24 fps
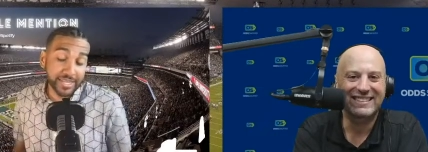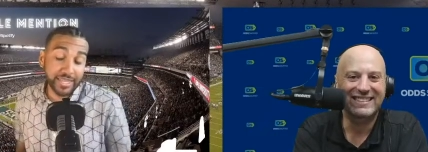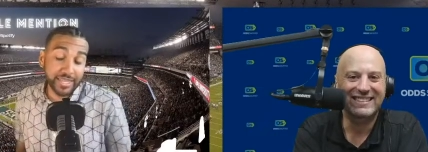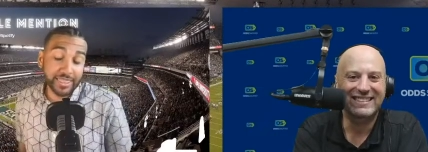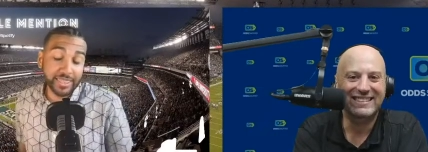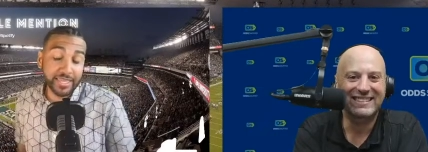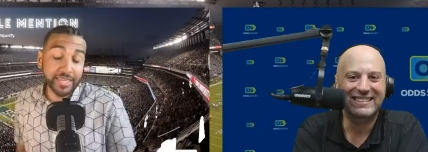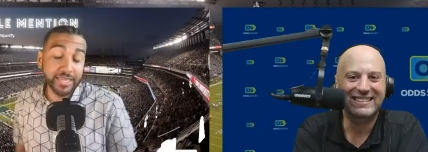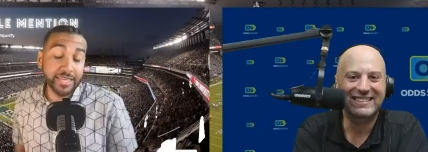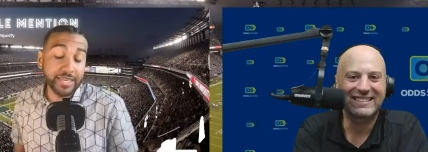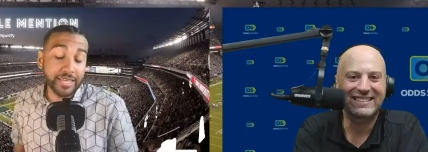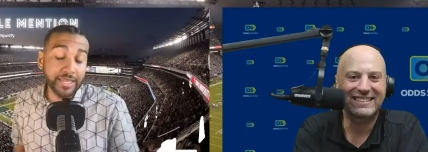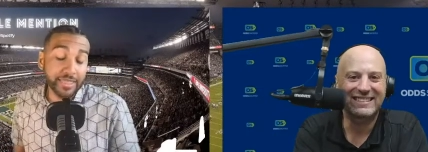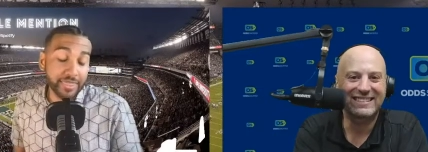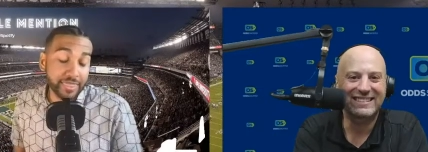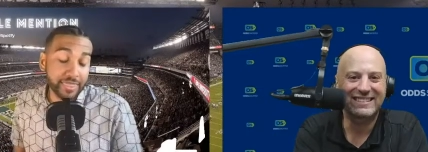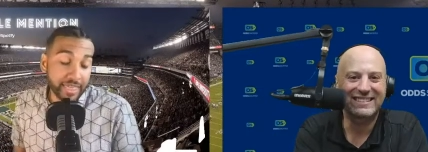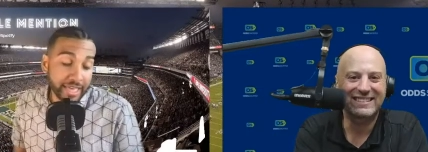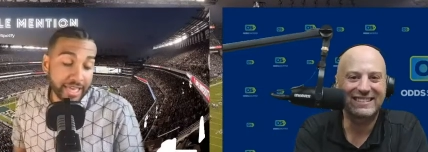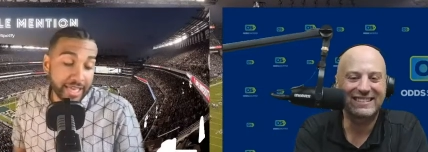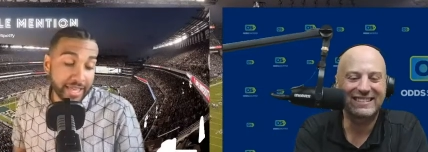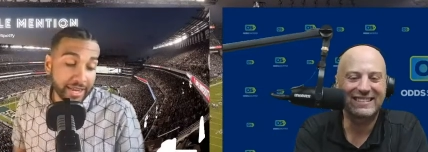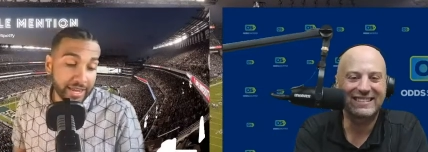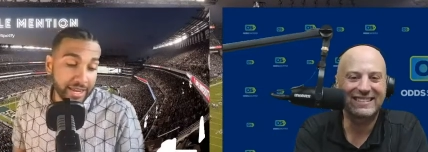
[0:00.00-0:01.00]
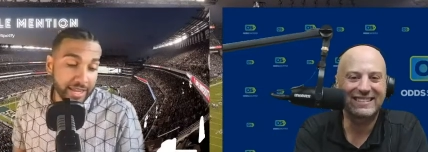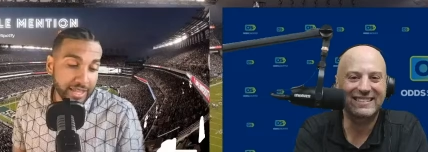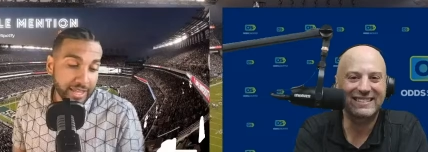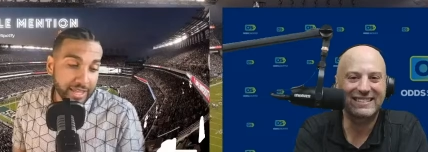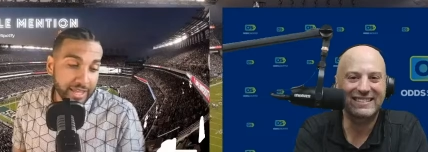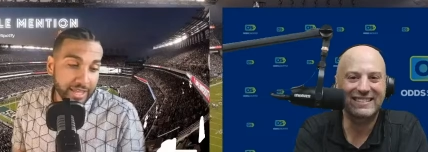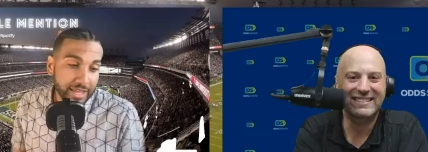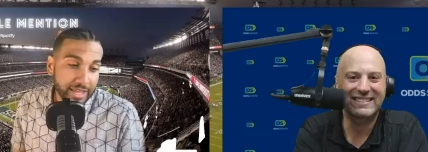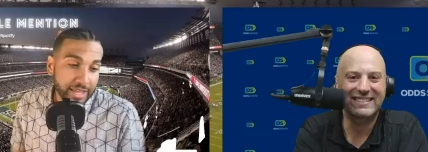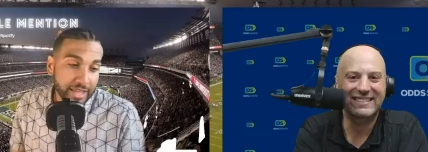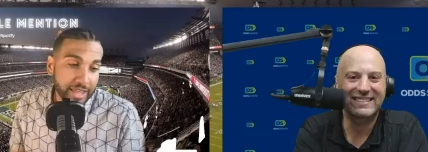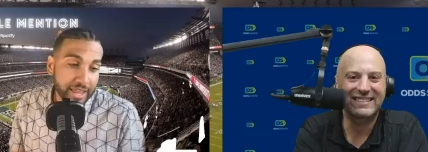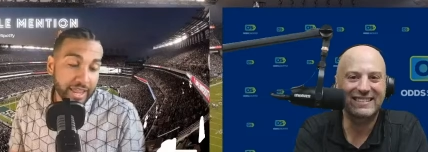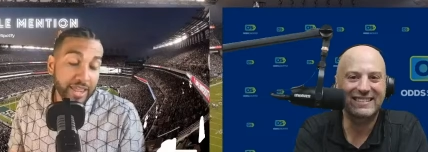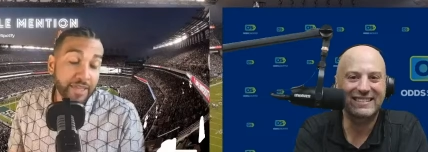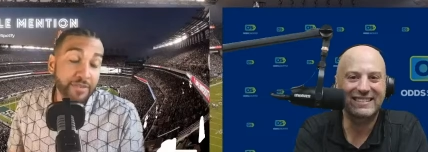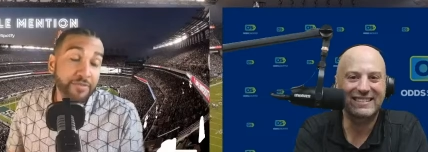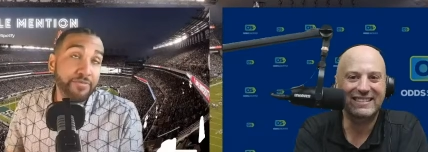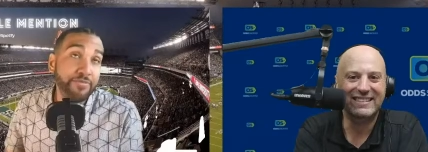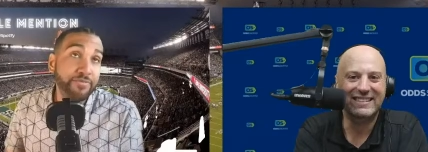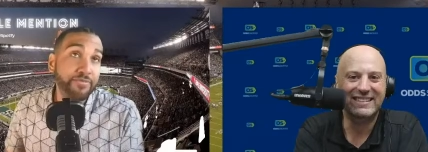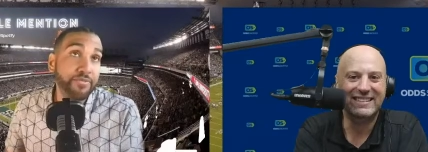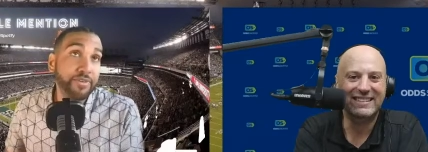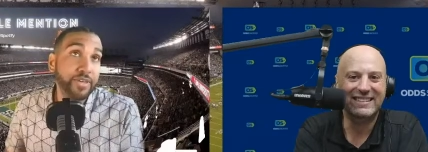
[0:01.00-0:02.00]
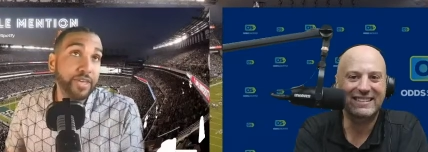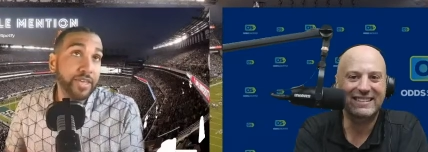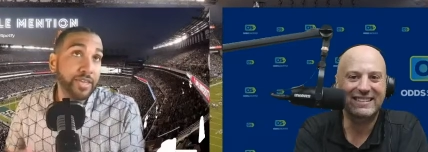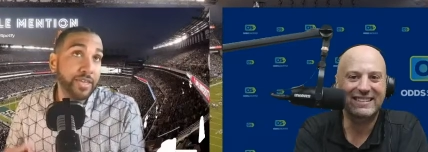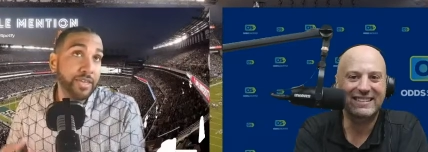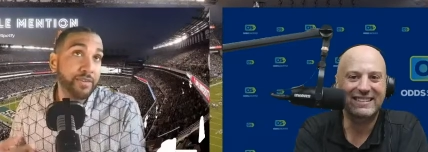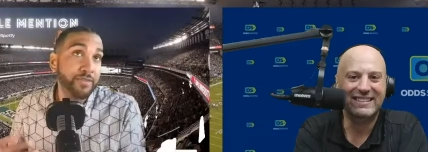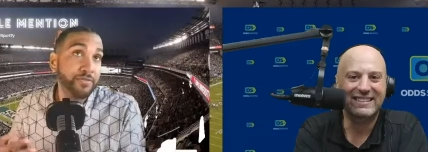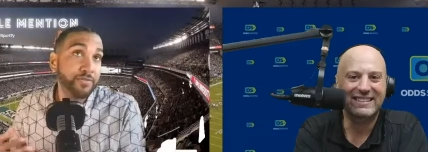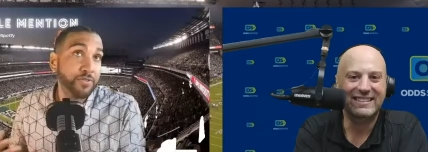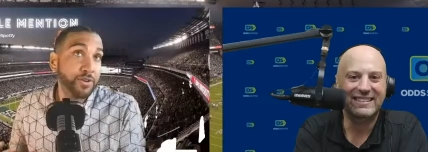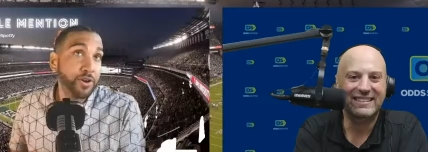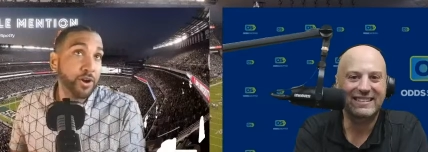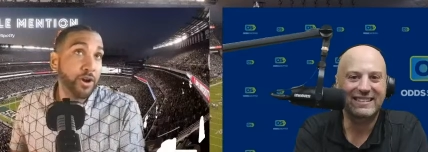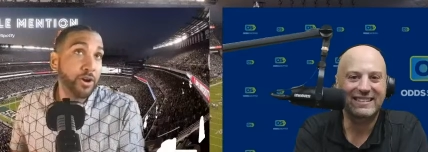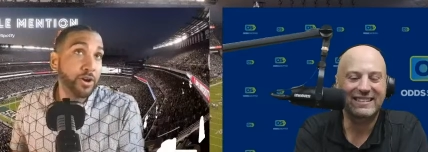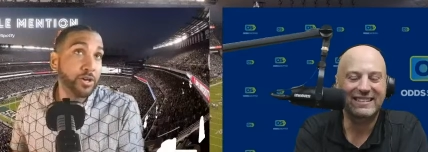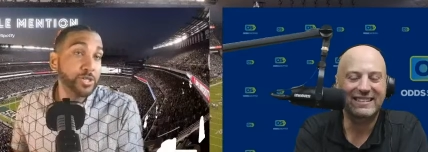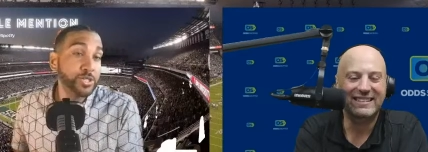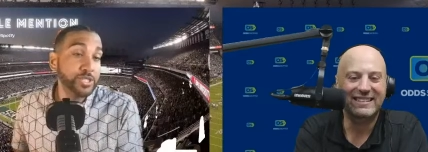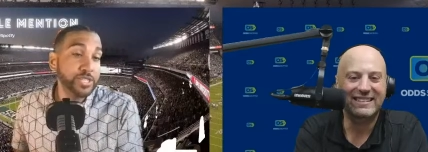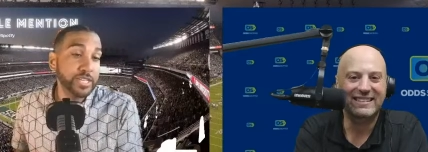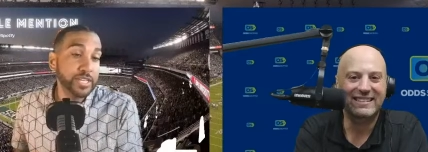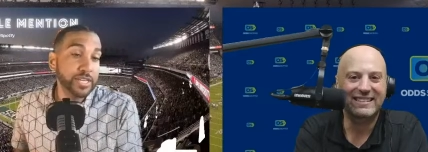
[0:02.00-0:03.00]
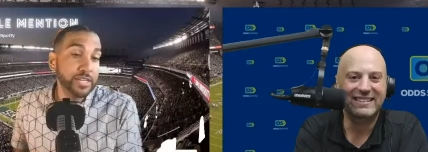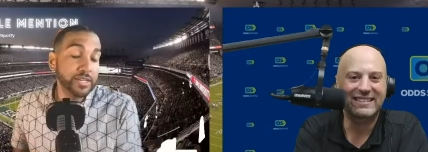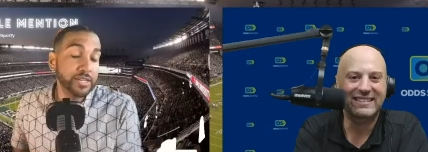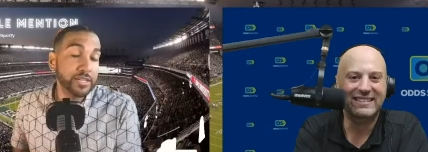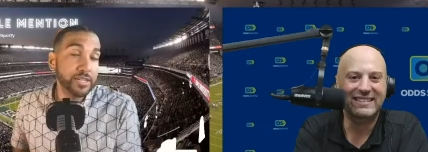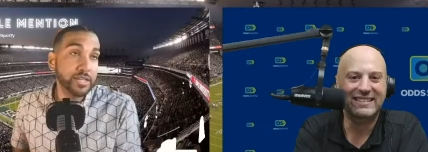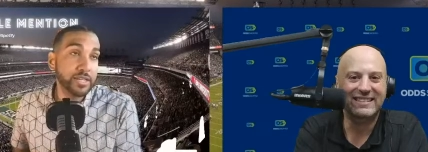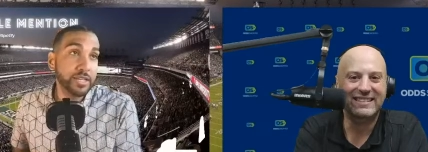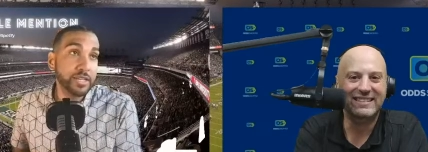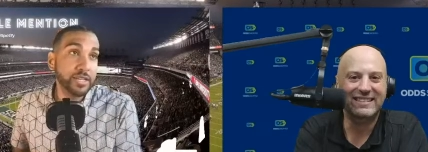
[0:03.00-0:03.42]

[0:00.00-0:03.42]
Speaker 1: I think that if if Carson